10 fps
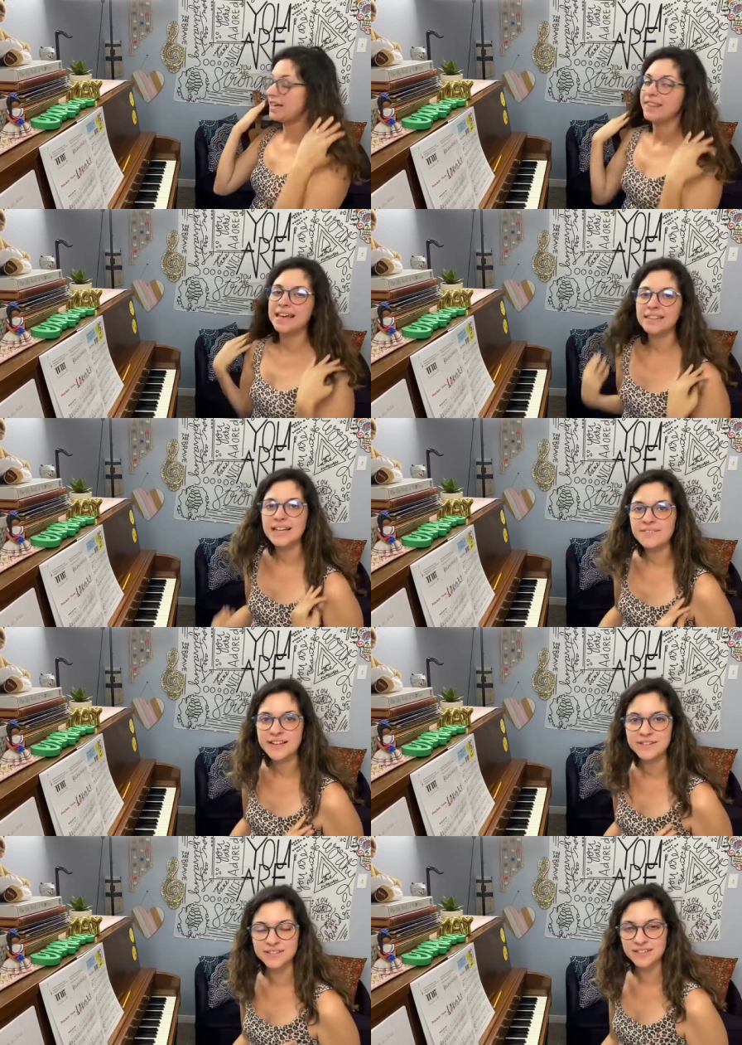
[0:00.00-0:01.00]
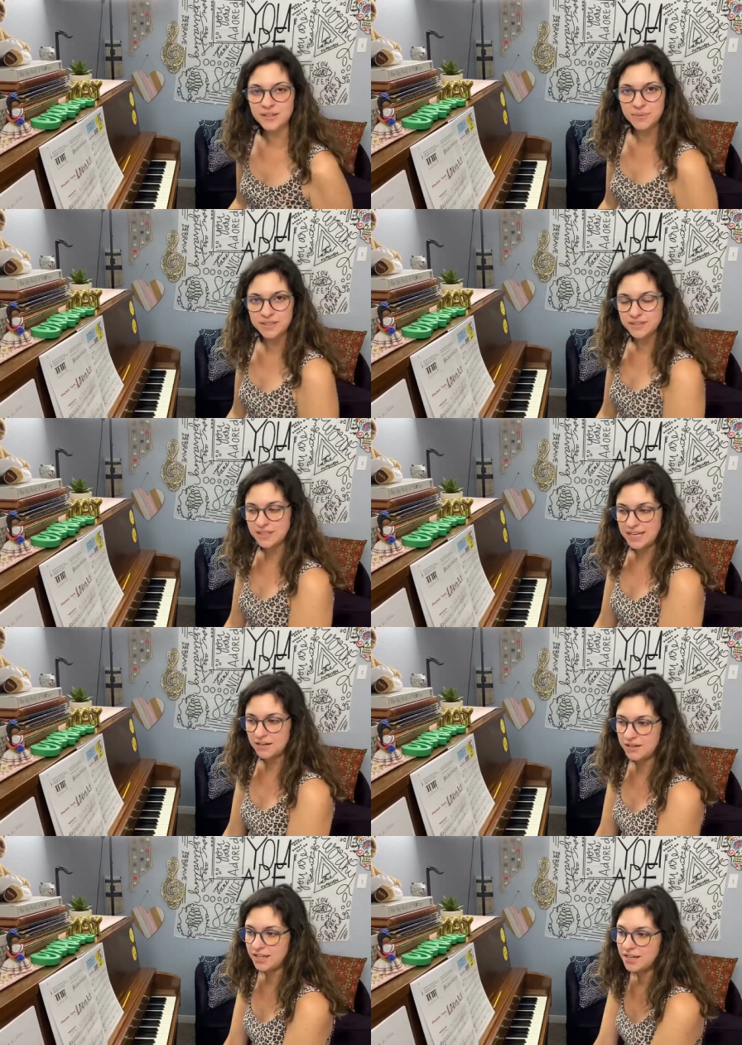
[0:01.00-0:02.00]
That left hand's a little bit
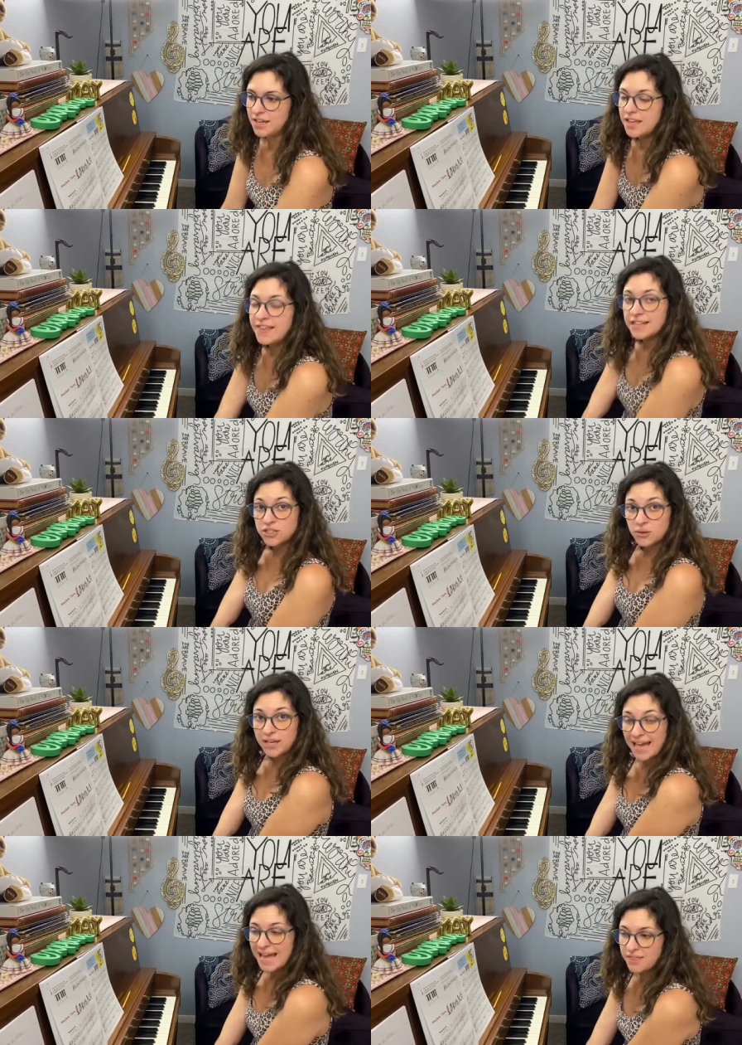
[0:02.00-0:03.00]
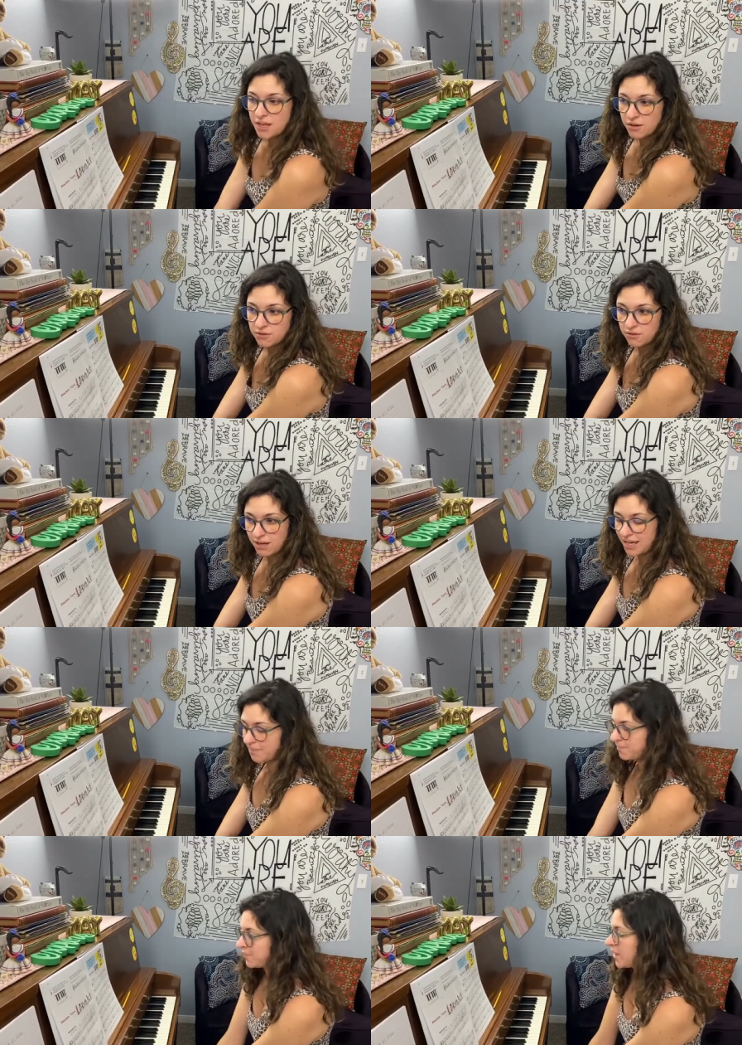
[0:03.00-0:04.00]
scary. That's okay, though, okay?
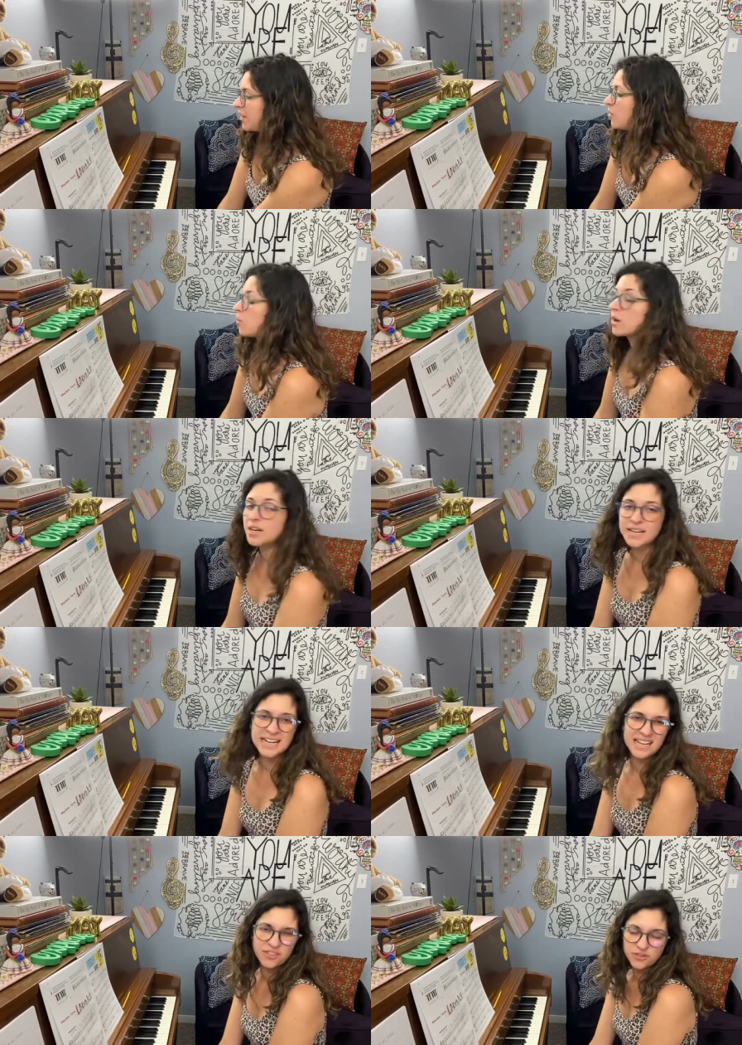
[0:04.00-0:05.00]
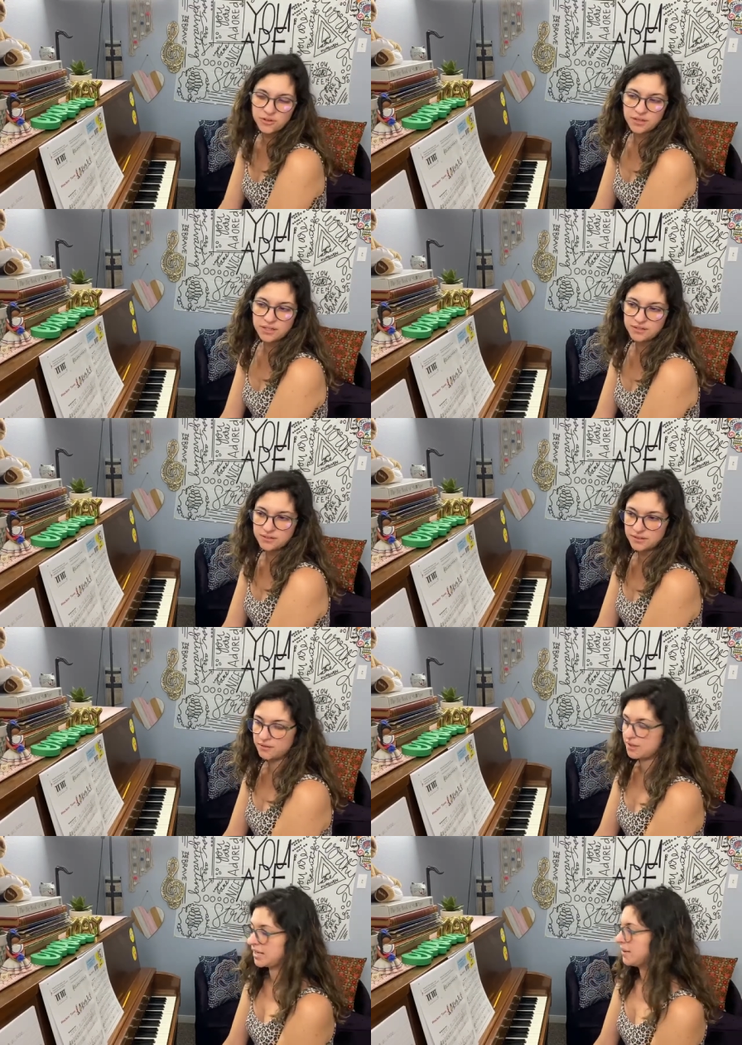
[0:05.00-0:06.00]
We're going to get through this,
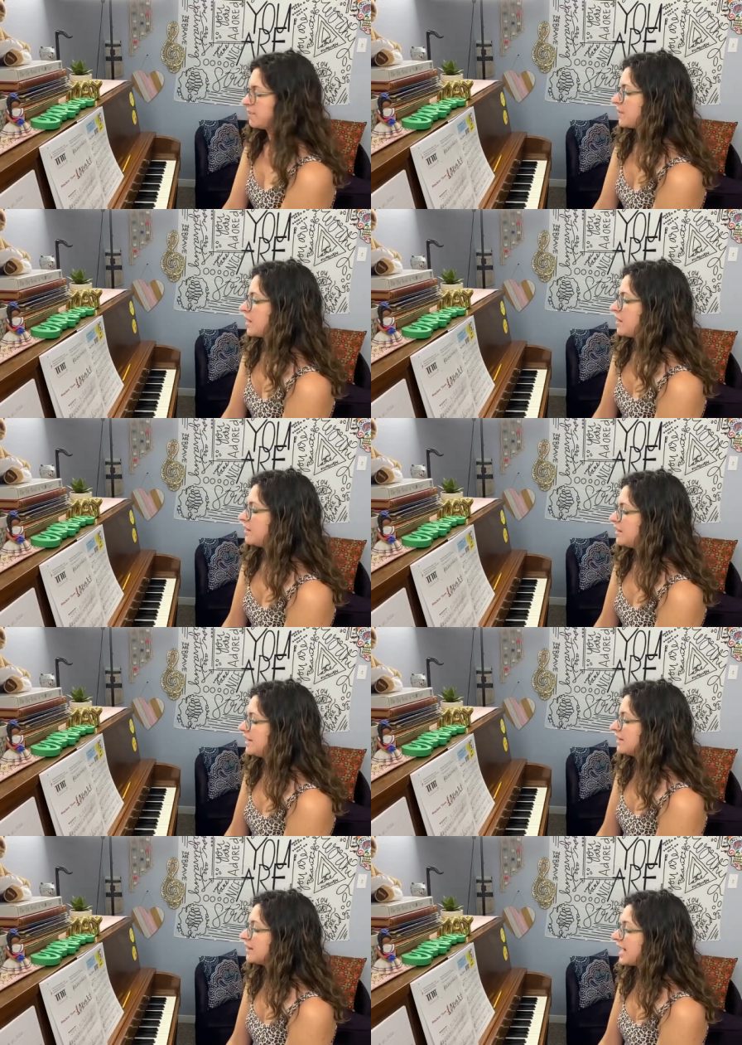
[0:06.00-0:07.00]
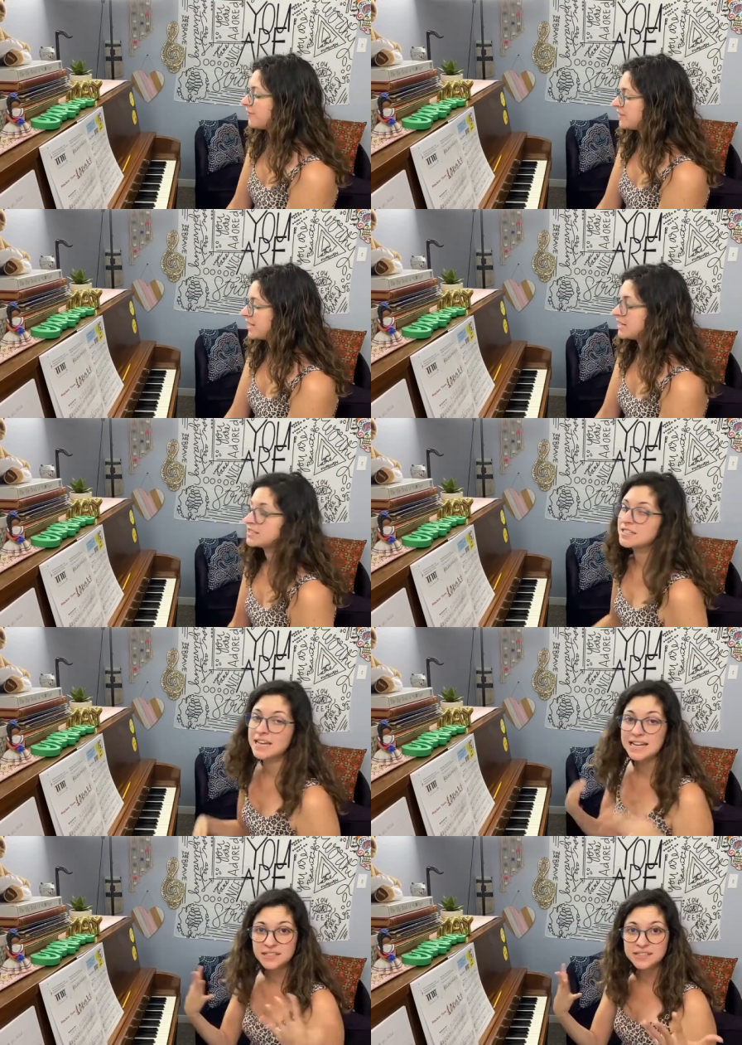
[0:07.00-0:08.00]
okay? The left hand is
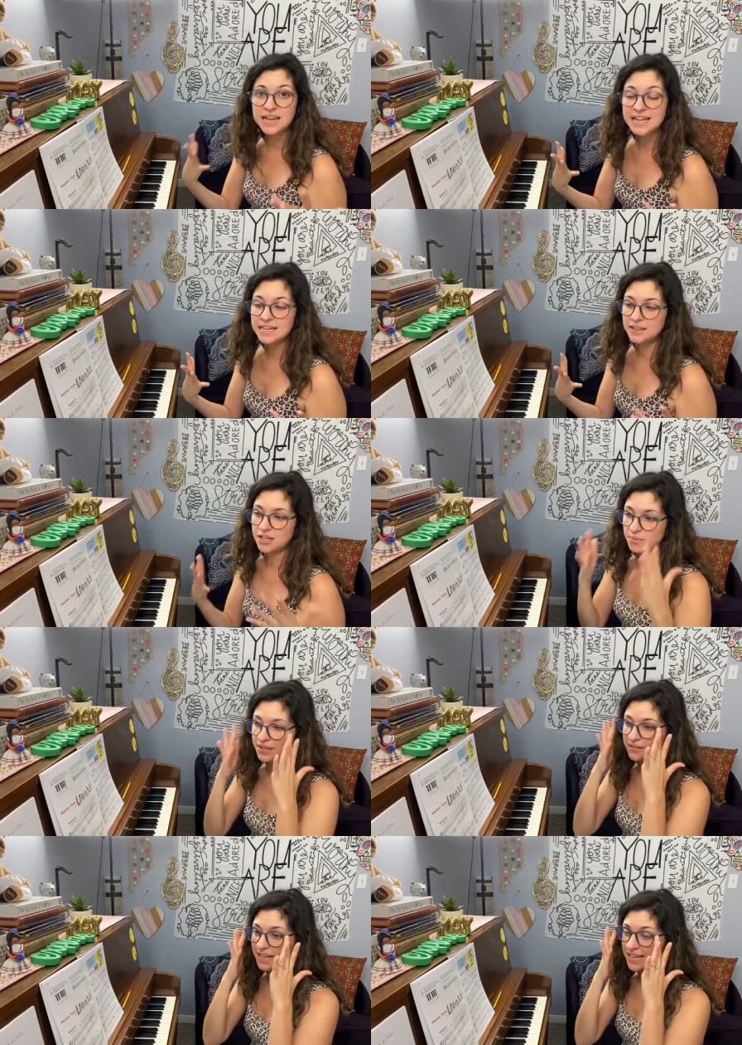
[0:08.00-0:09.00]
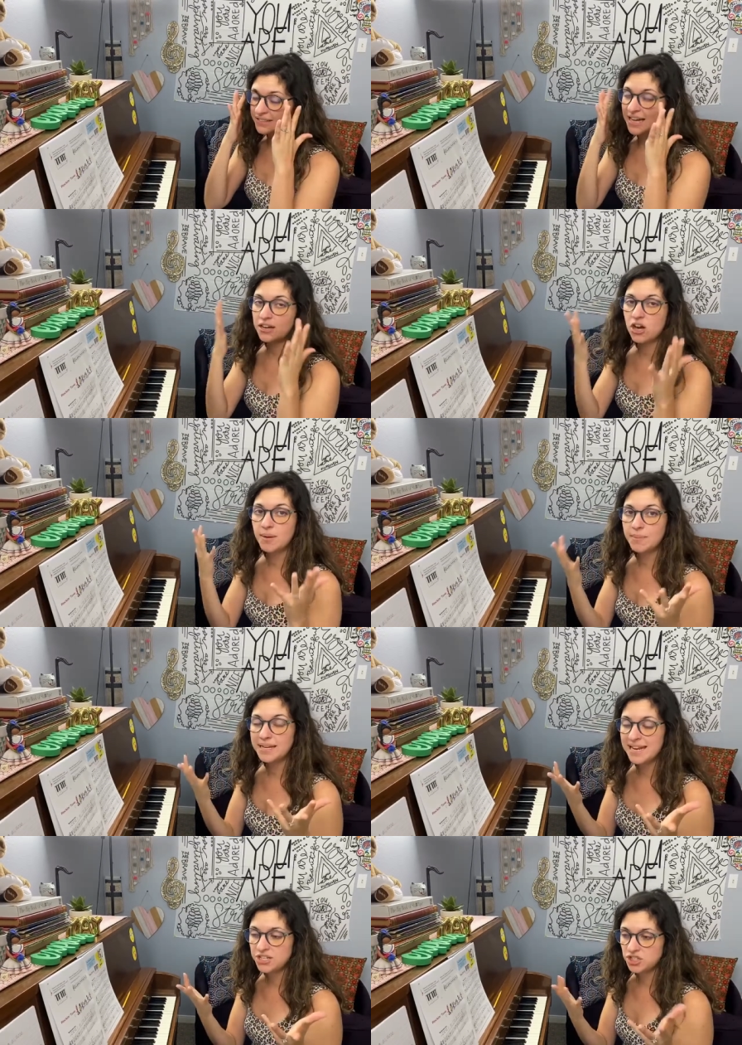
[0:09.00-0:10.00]
exciting, though, because it has that
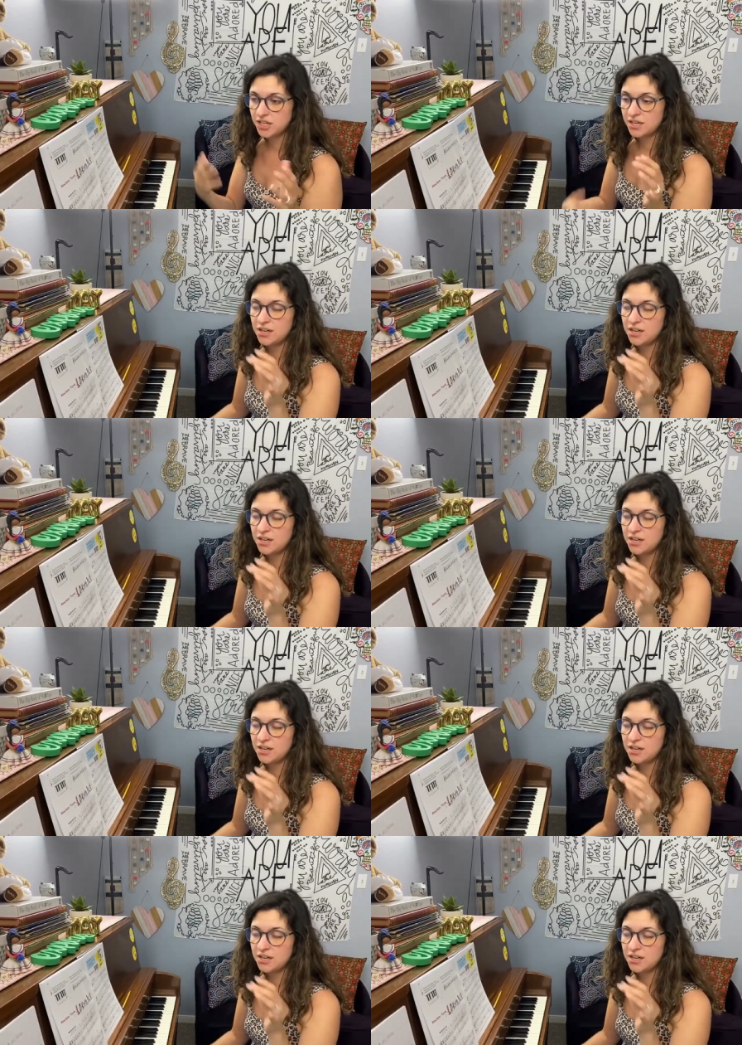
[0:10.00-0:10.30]
combination.